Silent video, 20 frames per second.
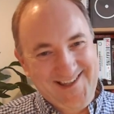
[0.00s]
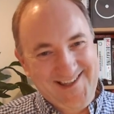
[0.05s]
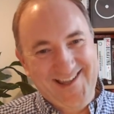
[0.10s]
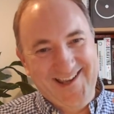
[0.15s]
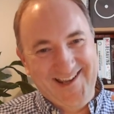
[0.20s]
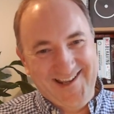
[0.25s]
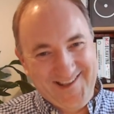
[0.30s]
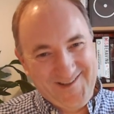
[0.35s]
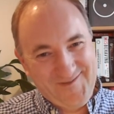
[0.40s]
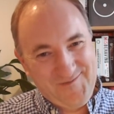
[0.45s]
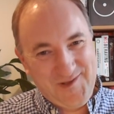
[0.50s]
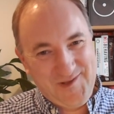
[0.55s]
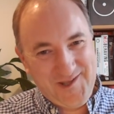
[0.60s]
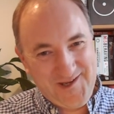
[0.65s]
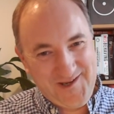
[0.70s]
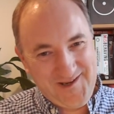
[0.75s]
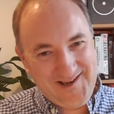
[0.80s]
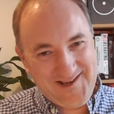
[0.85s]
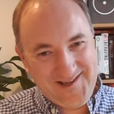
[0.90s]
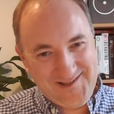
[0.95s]
Like the people that you
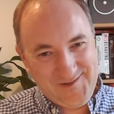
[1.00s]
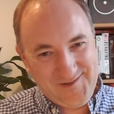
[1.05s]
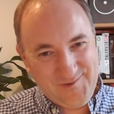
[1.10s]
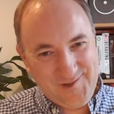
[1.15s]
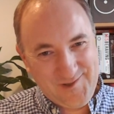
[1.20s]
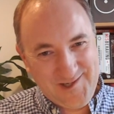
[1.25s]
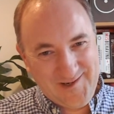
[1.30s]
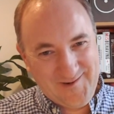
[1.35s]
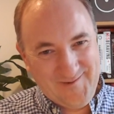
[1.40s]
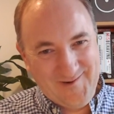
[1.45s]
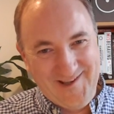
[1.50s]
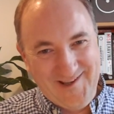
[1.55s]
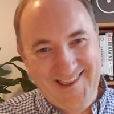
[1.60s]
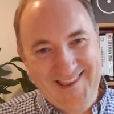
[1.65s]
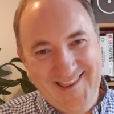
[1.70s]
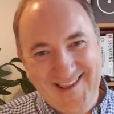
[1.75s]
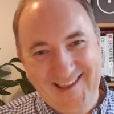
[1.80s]
had to work with.